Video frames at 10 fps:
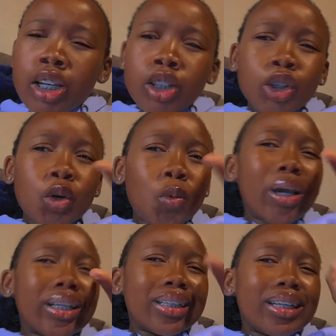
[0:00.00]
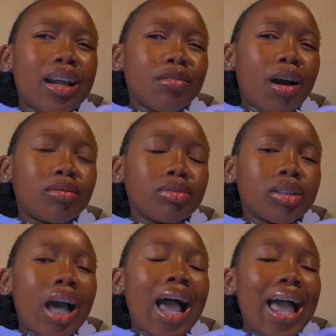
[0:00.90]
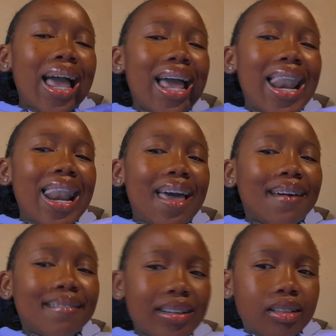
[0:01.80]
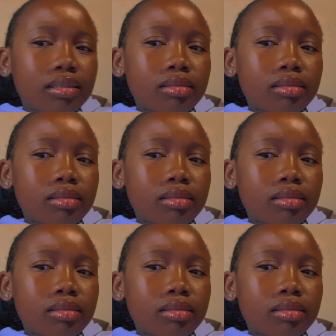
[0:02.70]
She went at around 11.